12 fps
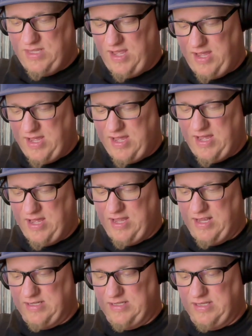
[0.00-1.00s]

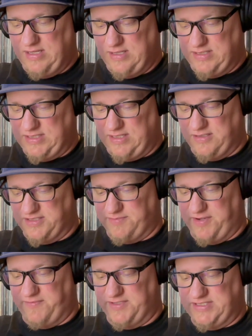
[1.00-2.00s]
And let's see, there's
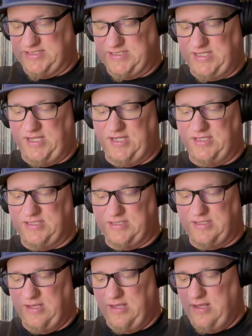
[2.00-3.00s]
my receipt
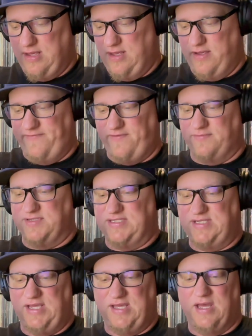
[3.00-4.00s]
from
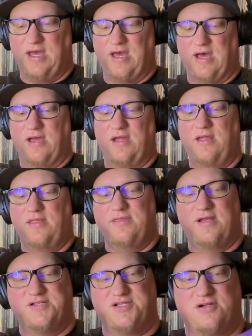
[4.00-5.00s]
Zia.
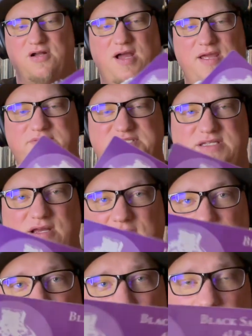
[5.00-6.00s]
There's your hype
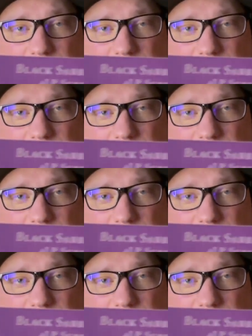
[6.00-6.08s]
sticker.